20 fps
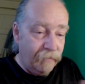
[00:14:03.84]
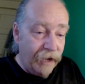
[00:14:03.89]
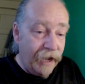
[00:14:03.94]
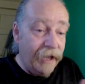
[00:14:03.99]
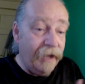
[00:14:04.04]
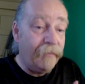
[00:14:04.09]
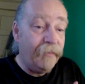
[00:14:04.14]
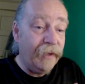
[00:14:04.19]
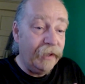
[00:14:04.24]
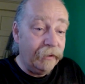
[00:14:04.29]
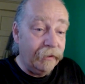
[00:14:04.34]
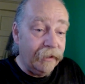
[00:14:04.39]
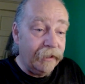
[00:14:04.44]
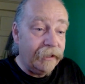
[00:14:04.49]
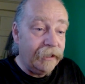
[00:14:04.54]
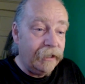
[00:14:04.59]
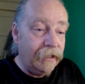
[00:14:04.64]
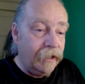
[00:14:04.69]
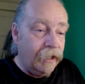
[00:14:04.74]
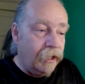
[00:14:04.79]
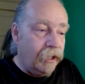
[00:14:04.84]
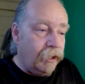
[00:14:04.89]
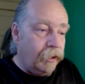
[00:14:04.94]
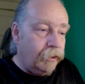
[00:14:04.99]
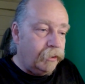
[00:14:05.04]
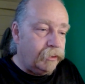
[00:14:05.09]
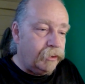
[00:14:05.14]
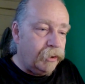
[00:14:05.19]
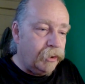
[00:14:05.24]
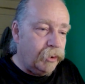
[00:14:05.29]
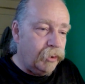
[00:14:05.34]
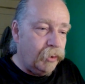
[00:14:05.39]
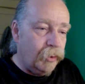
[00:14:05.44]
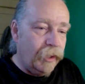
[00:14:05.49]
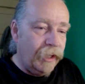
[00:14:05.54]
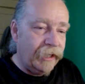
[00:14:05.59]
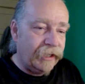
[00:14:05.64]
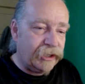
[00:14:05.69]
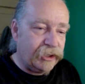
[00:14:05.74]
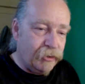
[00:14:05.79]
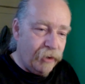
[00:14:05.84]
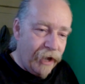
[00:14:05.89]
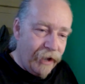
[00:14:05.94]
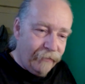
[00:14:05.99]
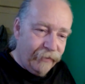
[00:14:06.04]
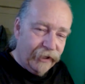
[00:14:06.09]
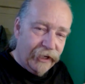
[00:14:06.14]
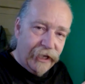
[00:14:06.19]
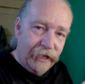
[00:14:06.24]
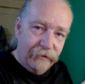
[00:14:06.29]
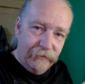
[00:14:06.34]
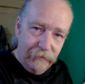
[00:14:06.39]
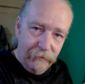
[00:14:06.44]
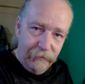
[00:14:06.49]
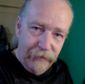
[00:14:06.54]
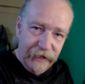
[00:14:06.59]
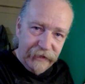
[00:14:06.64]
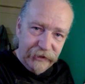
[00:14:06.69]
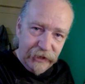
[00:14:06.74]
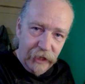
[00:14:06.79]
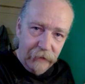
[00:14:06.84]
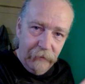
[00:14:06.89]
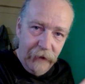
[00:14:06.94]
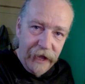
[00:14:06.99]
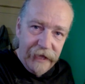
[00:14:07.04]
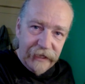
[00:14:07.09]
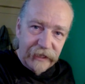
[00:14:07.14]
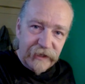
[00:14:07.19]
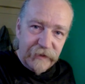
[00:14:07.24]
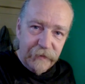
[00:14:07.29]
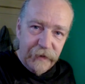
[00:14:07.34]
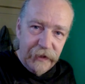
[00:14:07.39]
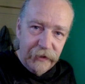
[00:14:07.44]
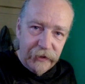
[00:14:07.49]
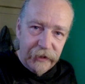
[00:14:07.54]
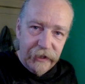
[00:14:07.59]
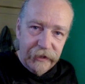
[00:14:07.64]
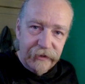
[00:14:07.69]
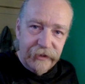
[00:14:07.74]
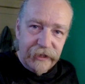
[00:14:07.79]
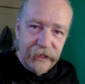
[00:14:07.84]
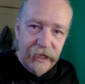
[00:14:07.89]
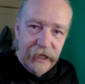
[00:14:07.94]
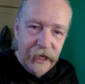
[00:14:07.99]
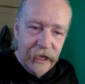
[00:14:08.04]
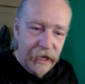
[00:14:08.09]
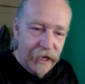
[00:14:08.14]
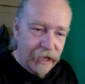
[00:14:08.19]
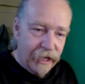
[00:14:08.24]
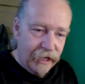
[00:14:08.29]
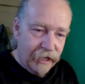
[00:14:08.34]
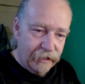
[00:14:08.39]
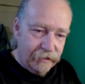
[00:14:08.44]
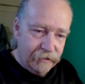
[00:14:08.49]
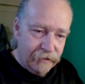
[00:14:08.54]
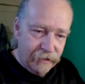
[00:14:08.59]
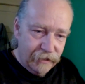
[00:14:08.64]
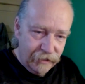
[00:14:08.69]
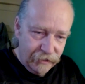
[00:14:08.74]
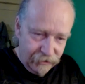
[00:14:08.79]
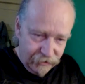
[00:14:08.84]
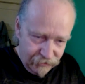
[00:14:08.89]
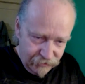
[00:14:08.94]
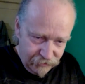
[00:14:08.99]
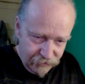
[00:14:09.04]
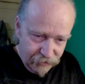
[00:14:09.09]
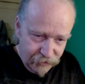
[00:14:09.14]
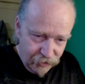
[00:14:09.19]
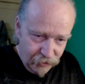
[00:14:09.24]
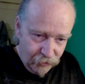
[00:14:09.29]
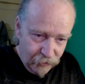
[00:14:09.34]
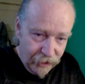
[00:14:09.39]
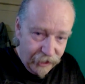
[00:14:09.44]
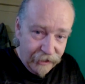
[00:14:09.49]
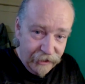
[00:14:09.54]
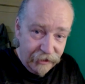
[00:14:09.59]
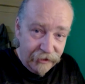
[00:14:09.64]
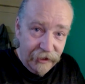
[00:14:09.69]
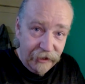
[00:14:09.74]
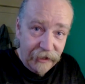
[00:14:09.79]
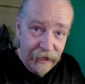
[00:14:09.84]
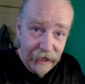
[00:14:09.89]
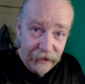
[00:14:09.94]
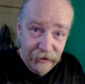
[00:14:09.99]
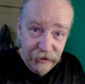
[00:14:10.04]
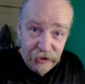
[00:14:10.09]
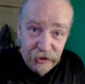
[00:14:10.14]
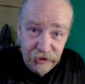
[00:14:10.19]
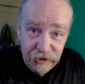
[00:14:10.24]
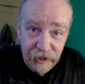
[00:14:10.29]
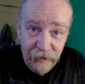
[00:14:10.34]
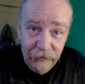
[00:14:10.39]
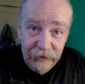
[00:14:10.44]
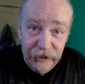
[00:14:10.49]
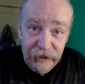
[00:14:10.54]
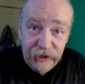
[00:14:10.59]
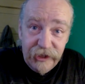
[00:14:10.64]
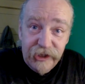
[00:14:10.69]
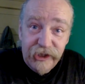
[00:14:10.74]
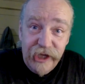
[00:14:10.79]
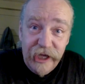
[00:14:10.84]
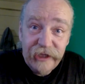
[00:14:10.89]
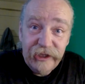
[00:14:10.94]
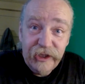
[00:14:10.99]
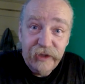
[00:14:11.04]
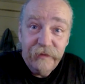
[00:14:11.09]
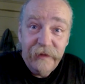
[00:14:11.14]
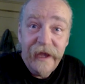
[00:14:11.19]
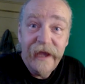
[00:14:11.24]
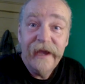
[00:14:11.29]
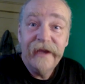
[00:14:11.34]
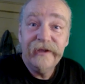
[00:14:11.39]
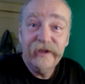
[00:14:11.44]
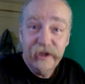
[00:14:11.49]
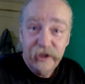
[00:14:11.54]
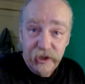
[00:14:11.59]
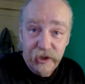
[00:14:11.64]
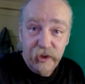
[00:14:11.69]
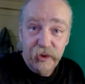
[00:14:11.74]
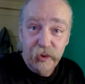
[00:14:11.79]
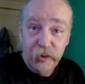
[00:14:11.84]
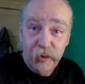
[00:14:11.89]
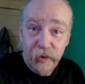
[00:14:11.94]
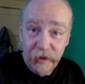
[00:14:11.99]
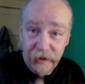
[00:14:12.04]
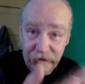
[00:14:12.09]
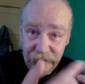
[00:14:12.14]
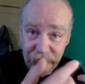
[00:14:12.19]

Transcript: my ability to extrapolate based on my experience. And, you know, anything somebody suggests to me as a new